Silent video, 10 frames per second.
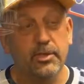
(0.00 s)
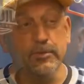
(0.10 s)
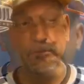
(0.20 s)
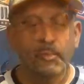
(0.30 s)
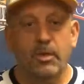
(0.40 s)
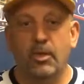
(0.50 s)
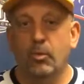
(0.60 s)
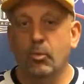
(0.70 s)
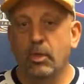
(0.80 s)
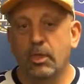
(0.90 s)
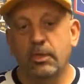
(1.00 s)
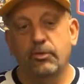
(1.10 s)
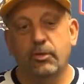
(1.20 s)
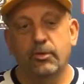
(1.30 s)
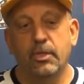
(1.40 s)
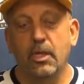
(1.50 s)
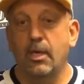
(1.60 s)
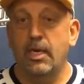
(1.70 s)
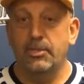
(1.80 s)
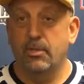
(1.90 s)
The guys that were here really took the
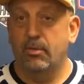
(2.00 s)
young guys